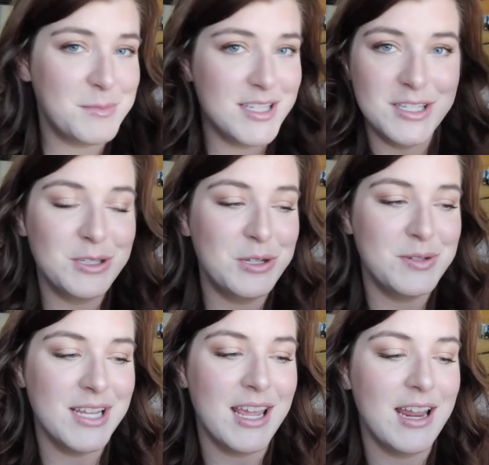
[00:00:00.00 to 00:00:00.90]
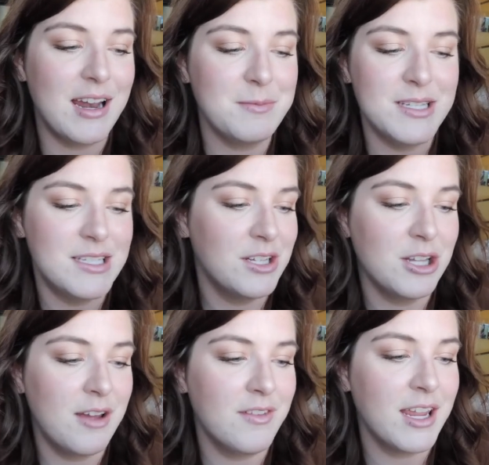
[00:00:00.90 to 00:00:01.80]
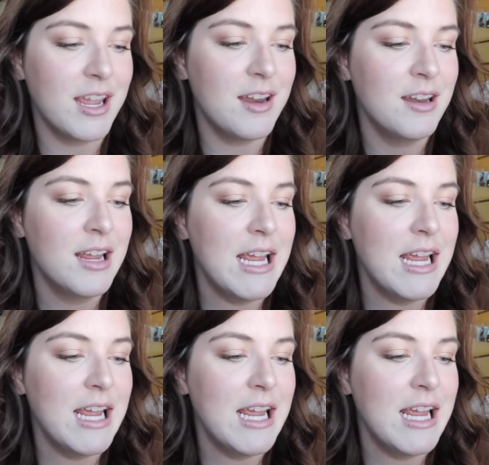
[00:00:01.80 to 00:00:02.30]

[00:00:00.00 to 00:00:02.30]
I'm still using it. I'm still loving it.